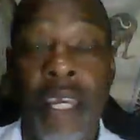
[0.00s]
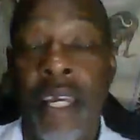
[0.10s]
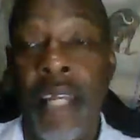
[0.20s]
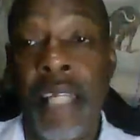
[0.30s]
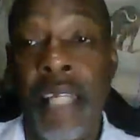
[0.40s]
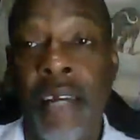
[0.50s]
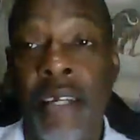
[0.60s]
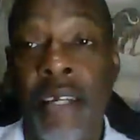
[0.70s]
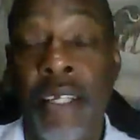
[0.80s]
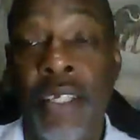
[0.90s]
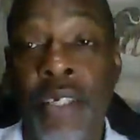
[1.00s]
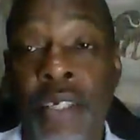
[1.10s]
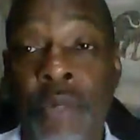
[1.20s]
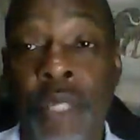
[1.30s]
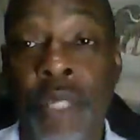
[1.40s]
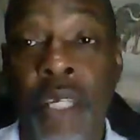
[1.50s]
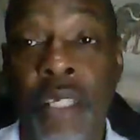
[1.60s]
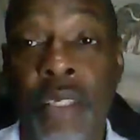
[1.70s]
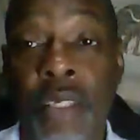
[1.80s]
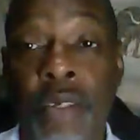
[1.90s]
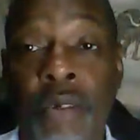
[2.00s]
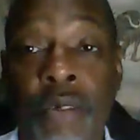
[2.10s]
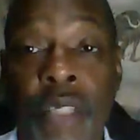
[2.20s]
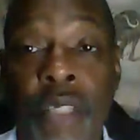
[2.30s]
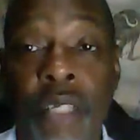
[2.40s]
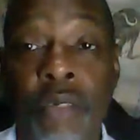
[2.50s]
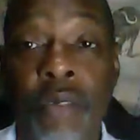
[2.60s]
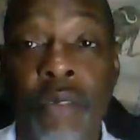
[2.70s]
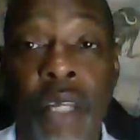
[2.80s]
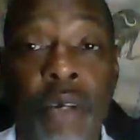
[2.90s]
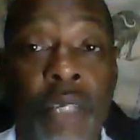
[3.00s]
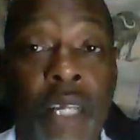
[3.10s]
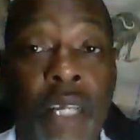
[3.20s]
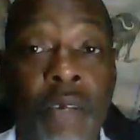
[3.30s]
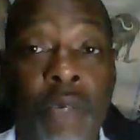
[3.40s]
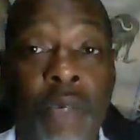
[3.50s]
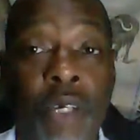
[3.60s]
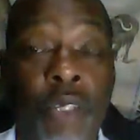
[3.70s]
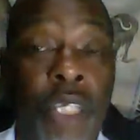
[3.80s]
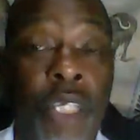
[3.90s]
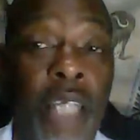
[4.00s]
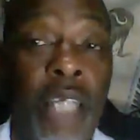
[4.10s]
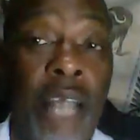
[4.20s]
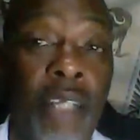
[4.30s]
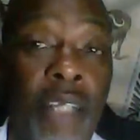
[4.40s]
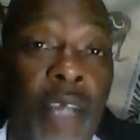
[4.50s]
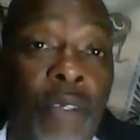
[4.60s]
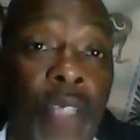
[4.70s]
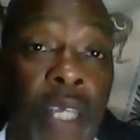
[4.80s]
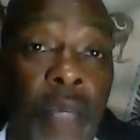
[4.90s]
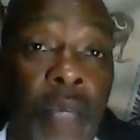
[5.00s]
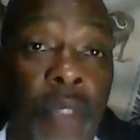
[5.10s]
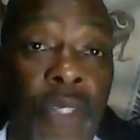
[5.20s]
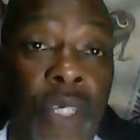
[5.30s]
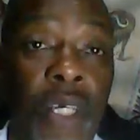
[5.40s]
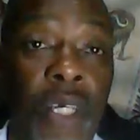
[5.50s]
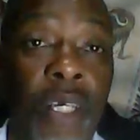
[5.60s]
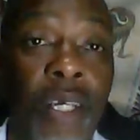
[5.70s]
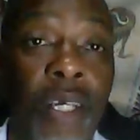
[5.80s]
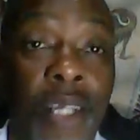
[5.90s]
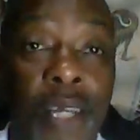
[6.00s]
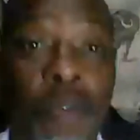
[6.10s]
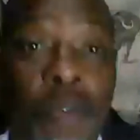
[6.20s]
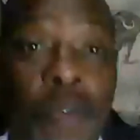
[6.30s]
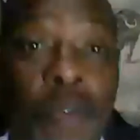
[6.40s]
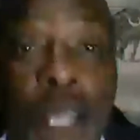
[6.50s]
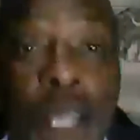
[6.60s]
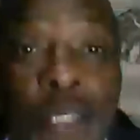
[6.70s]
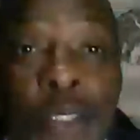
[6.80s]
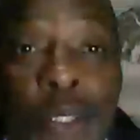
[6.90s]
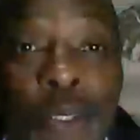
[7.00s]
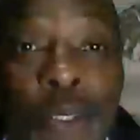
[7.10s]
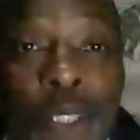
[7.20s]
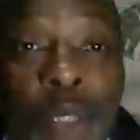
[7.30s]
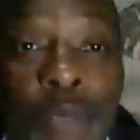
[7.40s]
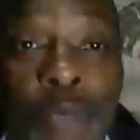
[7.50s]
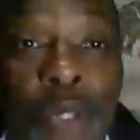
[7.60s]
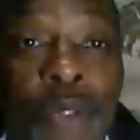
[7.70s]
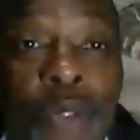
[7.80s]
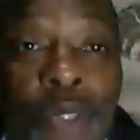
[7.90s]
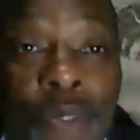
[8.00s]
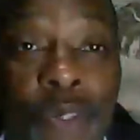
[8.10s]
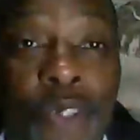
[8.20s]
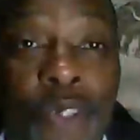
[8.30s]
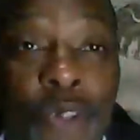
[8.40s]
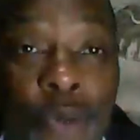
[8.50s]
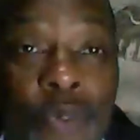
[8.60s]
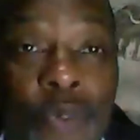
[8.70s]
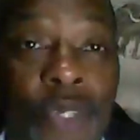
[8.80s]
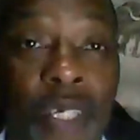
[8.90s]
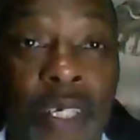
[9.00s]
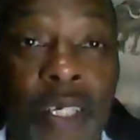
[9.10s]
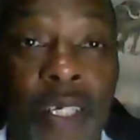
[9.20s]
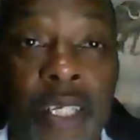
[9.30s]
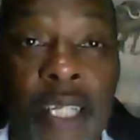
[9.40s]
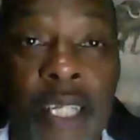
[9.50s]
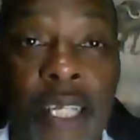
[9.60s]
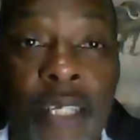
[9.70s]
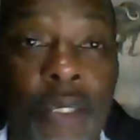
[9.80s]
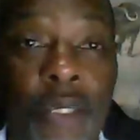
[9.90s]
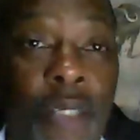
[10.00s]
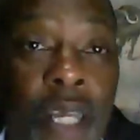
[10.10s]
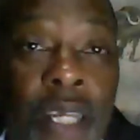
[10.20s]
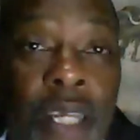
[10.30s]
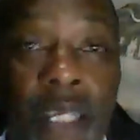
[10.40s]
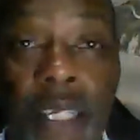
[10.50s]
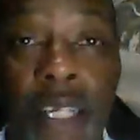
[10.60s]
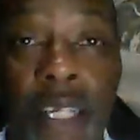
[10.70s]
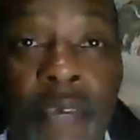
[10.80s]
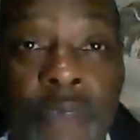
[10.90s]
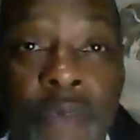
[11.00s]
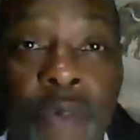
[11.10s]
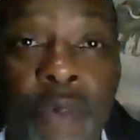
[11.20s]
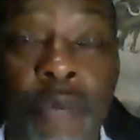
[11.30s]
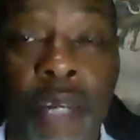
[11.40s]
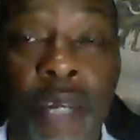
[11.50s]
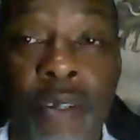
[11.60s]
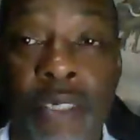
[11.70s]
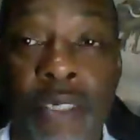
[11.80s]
And that's how Kenyans deal with things. They don't really go to the doctor. They go to the chemist, and the chemist usually has a solution in pills and syrups that they take, and then they feel better.